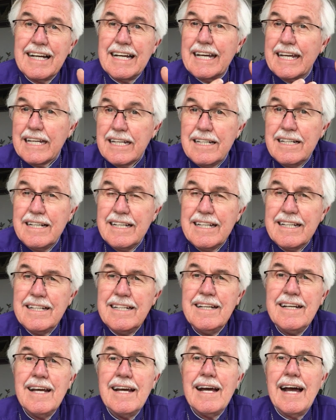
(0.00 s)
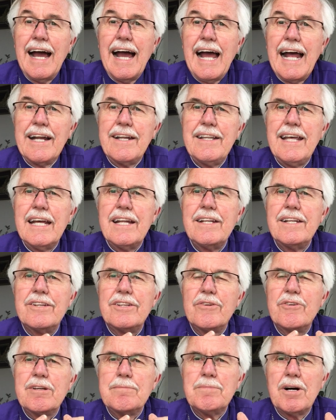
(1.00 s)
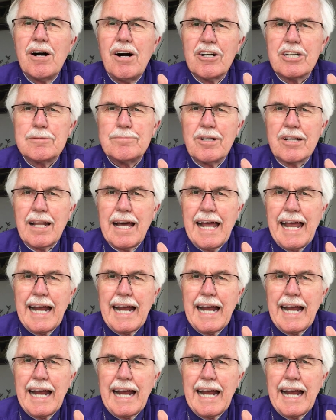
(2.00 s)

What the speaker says: healing, and then the remarkable